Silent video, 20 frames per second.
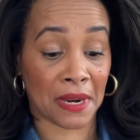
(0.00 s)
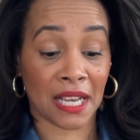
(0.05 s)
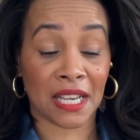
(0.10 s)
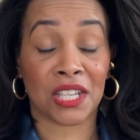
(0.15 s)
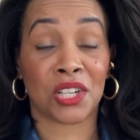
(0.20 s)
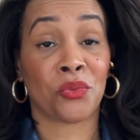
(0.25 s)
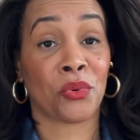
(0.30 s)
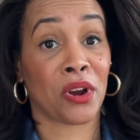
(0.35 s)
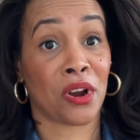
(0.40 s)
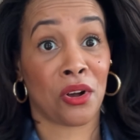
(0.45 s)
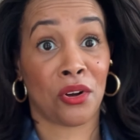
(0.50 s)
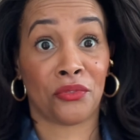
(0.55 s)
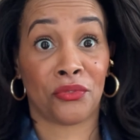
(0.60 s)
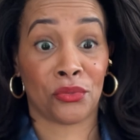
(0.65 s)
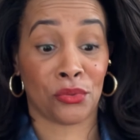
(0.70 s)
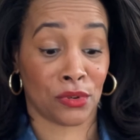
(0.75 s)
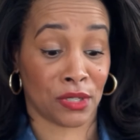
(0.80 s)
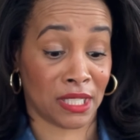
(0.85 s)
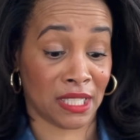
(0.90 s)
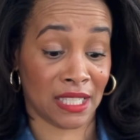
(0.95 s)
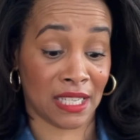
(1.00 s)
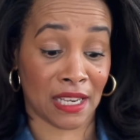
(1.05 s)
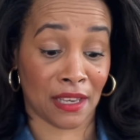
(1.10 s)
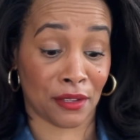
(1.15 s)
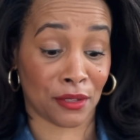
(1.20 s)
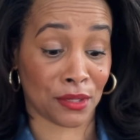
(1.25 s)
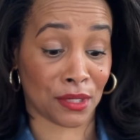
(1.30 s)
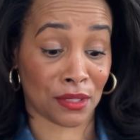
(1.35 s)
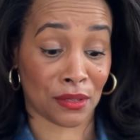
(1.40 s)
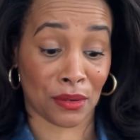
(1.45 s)
I'm not going to wear all four
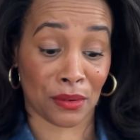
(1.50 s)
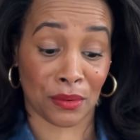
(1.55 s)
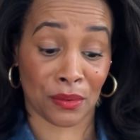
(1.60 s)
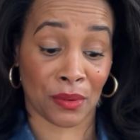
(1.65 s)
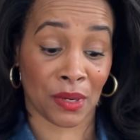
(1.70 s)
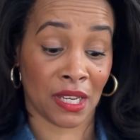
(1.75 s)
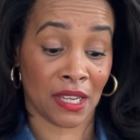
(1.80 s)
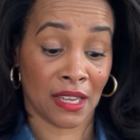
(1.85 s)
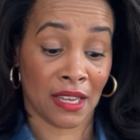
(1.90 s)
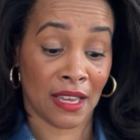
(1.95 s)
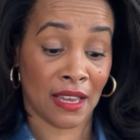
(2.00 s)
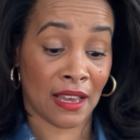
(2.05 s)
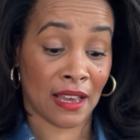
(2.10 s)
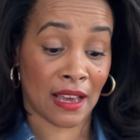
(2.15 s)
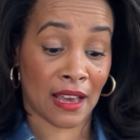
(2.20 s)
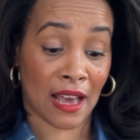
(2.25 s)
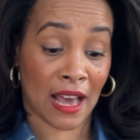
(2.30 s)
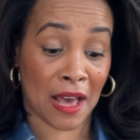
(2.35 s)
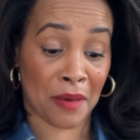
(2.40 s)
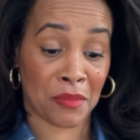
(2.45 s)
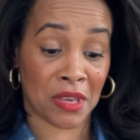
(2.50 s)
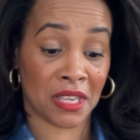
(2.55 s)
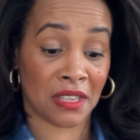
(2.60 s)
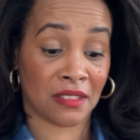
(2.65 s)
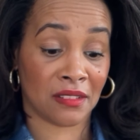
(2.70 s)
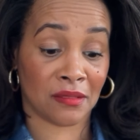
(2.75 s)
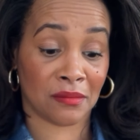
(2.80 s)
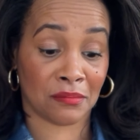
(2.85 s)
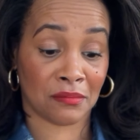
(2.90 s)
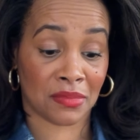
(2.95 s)
together. So I may
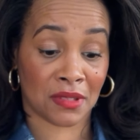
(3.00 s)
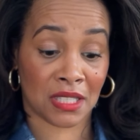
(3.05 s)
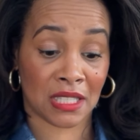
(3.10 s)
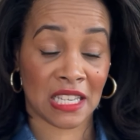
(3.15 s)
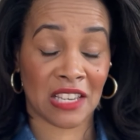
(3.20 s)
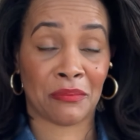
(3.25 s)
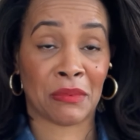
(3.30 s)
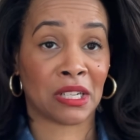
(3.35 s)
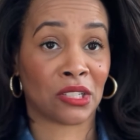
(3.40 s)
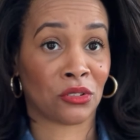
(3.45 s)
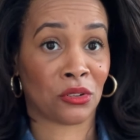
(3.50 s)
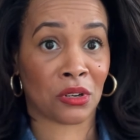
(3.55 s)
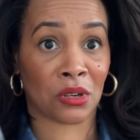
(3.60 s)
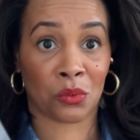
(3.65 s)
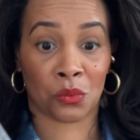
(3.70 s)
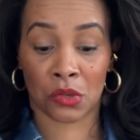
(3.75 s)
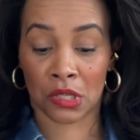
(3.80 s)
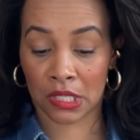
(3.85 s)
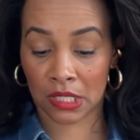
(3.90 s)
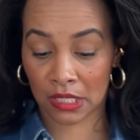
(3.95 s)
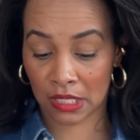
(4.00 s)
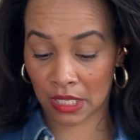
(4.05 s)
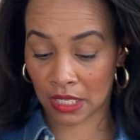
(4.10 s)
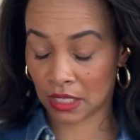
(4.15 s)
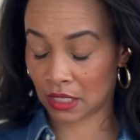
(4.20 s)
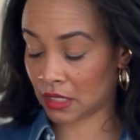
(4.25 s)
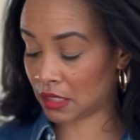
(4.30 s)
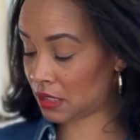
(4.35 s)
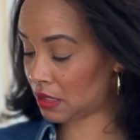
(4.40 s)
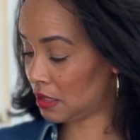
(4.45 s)
see if my daughter wants
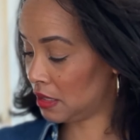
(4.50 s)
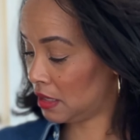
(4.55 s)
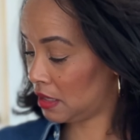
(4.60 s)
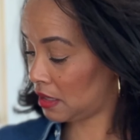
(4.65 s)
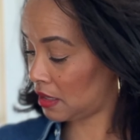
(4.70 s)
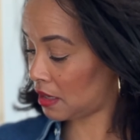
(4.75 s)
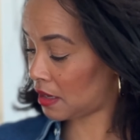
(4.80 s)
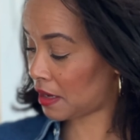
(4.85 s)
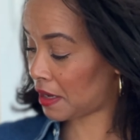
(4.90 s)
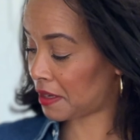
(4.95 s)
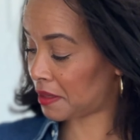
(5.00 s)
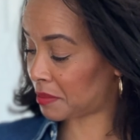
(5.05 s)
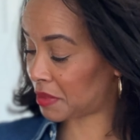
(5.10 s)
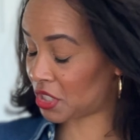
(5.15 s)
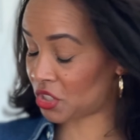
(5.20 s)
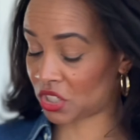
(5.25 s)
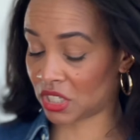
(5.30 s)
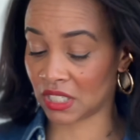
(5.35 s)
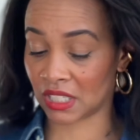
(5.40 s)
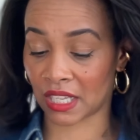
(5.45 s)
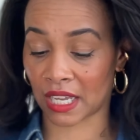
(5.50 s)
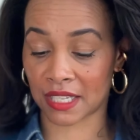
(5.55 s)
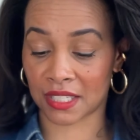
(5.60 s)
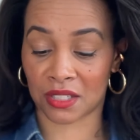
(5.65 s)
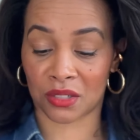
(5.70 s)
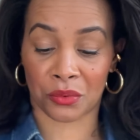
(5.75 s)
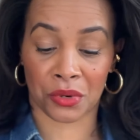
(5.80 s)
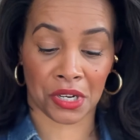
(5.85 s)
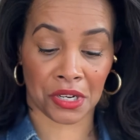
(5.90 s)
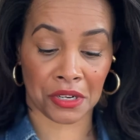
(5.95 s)
these because um, she
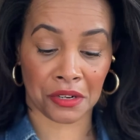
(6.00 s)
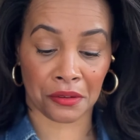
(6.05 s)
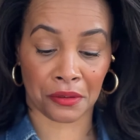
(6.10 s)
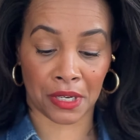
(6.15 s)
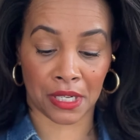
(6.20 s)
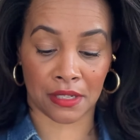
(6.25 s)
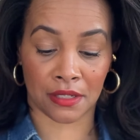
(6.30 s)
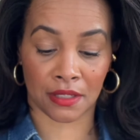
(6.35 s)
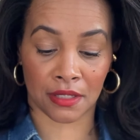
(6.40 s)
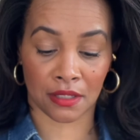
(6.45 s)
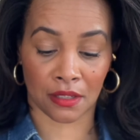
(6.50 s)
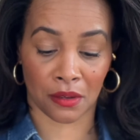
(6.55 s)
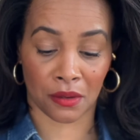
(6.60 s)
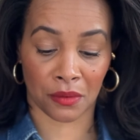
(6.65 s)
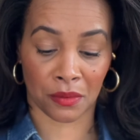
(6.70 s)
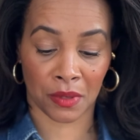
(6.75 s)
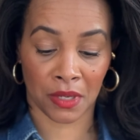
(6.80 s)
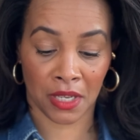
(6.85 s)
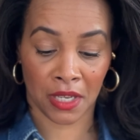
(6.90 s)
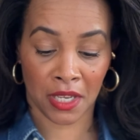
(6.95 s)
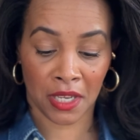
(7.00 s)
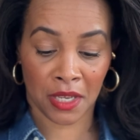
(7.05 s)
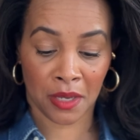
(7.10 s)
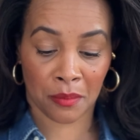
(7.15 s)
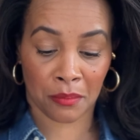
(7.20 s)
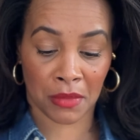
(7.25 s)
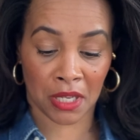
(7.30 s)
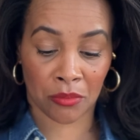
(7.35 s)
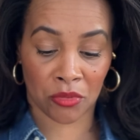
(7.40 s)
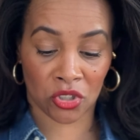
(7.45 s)
likes to wear earrings. So
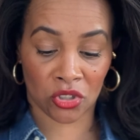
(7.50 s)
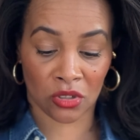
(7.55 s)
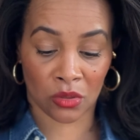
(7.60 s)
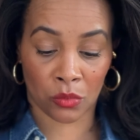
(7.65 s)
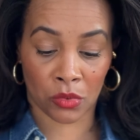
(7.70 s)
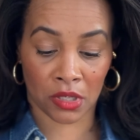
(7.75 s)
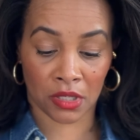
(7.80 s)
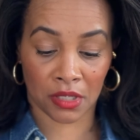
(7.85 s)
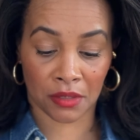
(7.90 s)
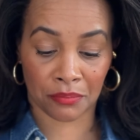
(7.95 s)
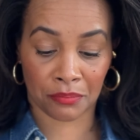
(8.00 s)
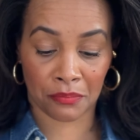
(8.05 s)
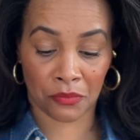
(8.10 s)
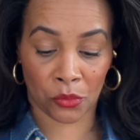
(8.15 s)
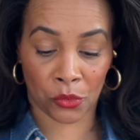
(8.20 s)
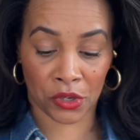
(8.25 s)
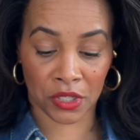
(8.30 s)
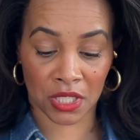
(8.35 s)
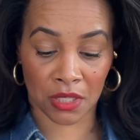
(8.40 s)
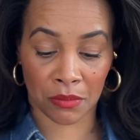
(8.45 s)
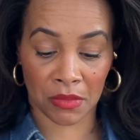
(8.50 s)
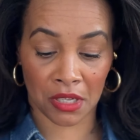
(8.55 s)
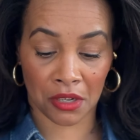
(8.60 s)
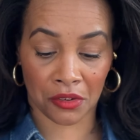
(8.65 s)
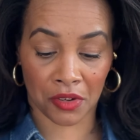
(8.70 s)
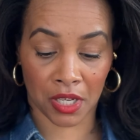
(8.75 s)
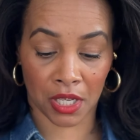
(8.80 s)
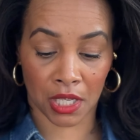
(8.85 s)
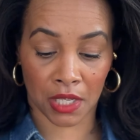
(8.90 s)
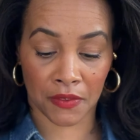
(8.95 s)
maybe she'll want to wear some
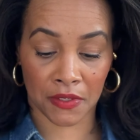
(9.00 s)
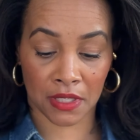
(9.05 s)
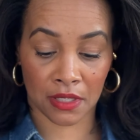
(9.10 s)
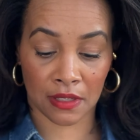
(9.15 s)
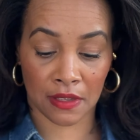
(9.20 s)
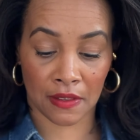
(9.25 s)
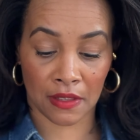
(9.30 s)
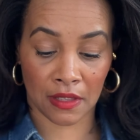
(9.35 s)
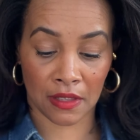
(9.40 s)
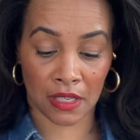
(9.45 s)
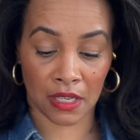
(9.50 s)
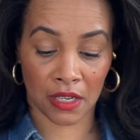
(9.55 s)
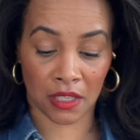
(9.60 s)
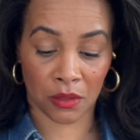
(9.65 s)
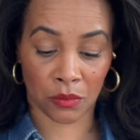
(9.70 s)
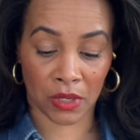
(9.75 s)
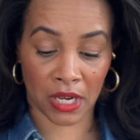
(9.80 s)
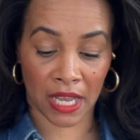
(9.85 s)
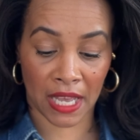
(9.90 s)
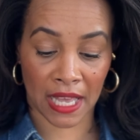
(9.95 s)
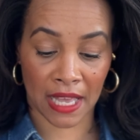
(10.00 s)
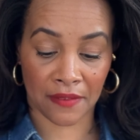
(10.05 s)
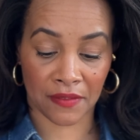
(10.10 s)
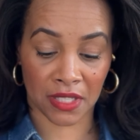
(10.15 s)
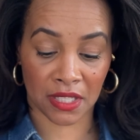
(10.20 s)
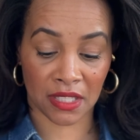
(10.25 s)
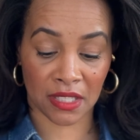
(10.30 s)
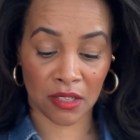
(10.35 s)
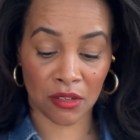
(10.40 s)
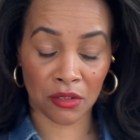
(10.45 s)
ear cuffs. And then the other one I have
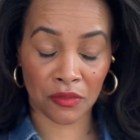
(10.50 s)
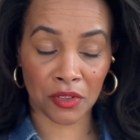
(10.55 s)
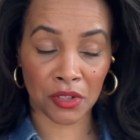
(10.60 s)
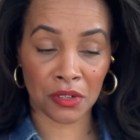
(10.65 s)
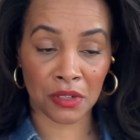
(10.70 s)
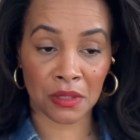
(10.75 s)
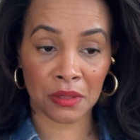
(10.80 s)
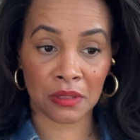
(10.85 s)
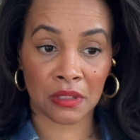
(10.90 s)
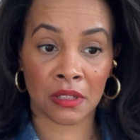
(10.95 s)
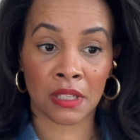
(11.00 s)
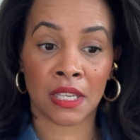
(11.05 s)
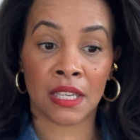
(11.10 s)
is silver.